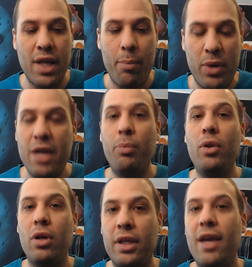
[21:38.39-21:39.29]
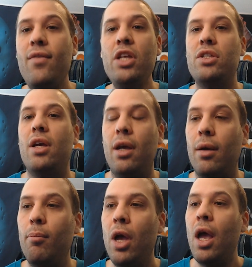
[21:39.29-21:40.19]
that people are giving to
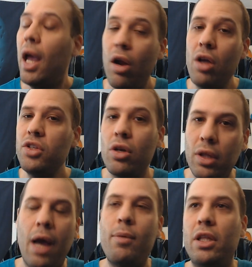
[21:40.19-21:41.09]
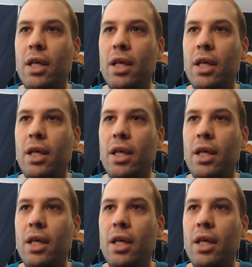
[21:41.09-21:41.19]
him. And also, I mean,